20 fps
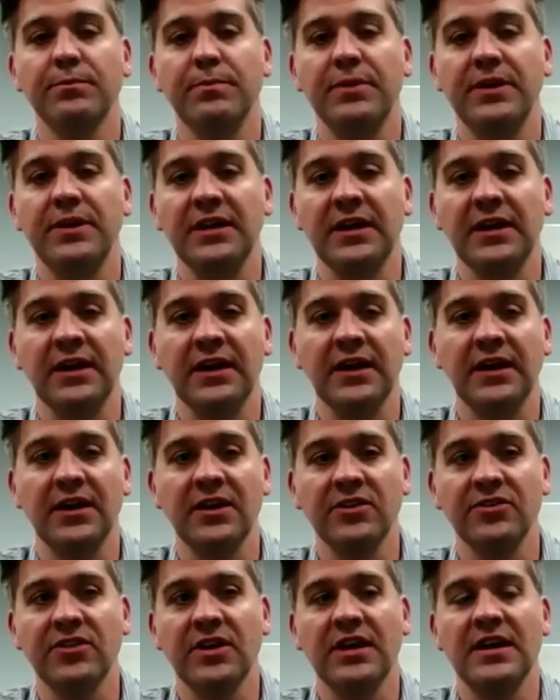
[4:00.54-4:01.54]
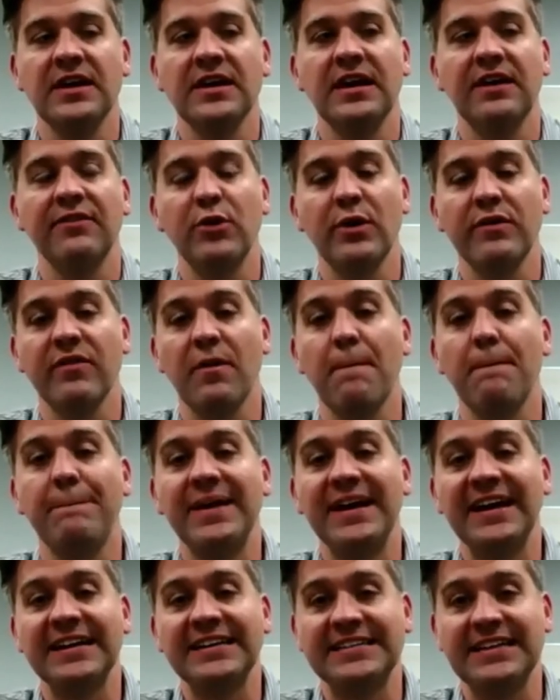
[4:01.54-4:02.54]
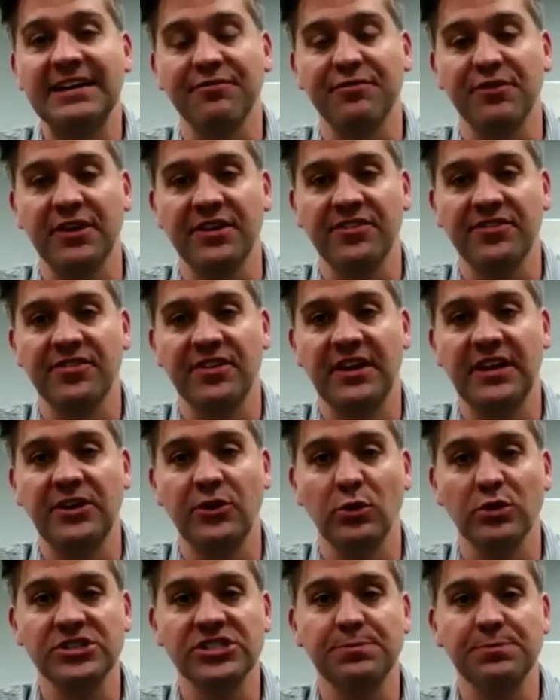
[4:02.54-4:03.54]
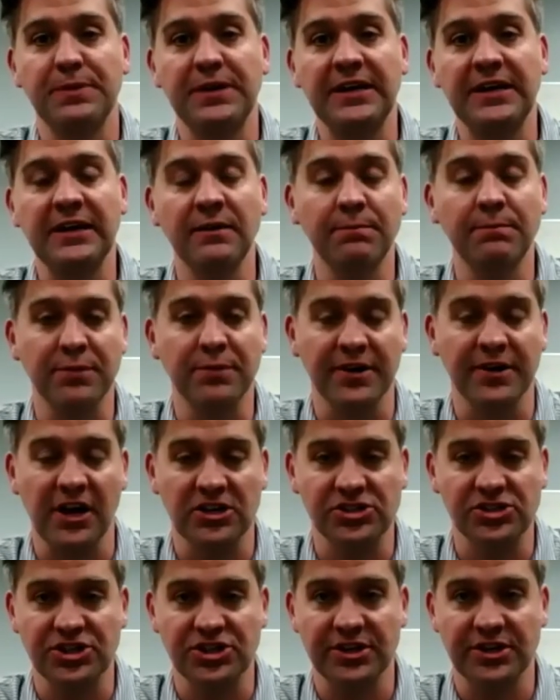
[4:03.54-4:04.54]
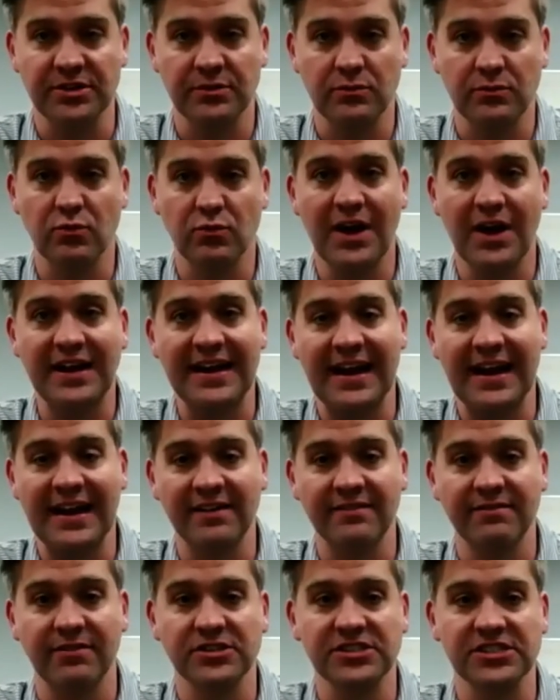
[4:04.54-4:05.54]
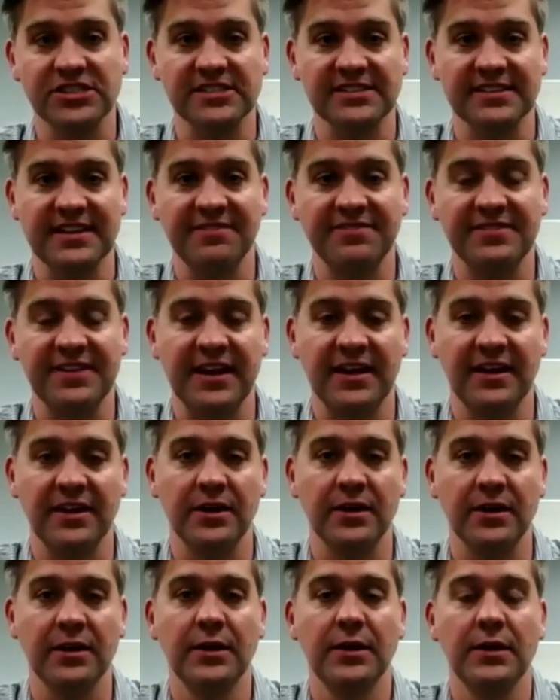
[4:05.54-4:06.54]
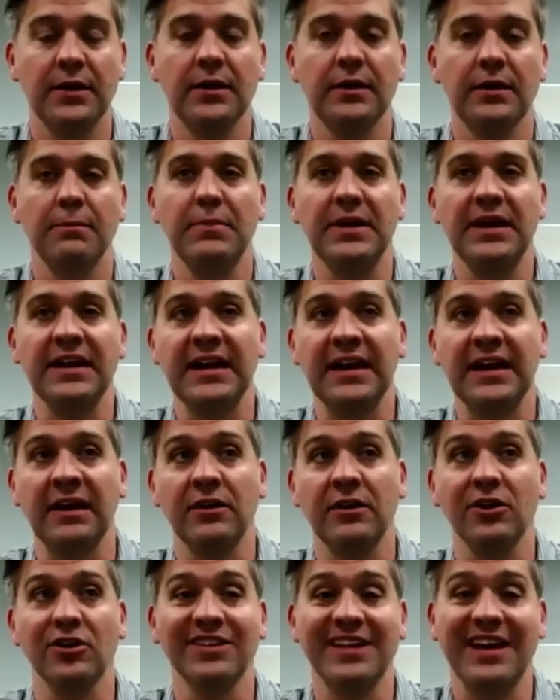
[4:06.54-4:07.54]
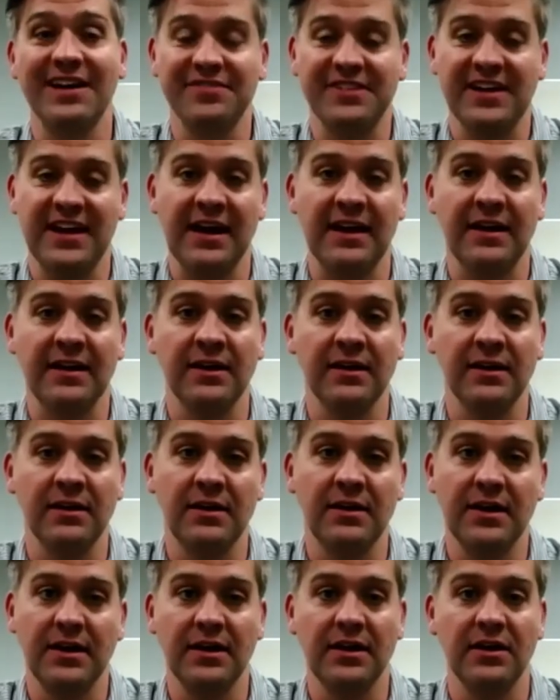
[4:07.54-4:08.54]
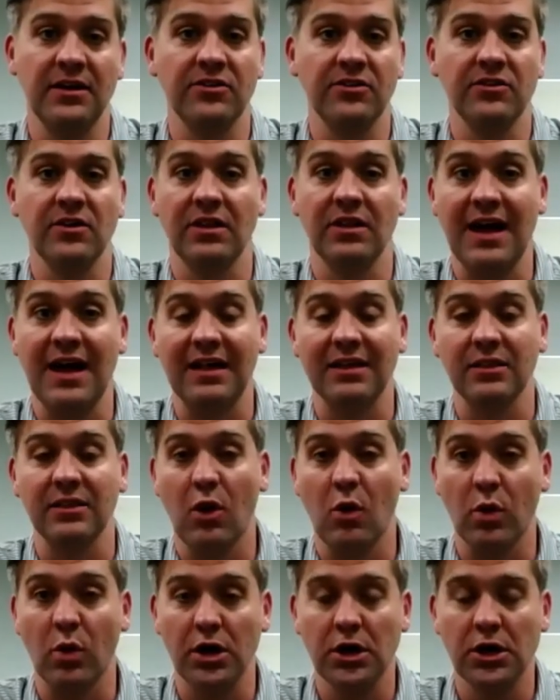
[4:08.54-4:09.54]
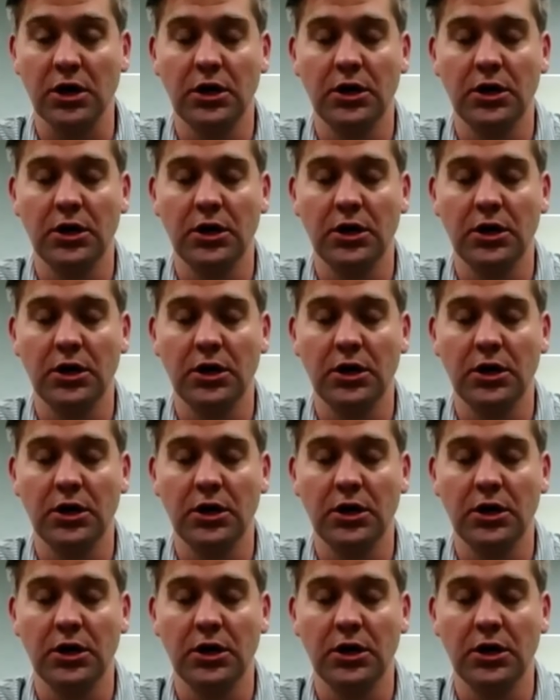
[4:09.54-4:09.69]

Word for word: being is if you have a big difference in your speed production, right-handed versus left-handed, meaning your left-handed is a lot lower.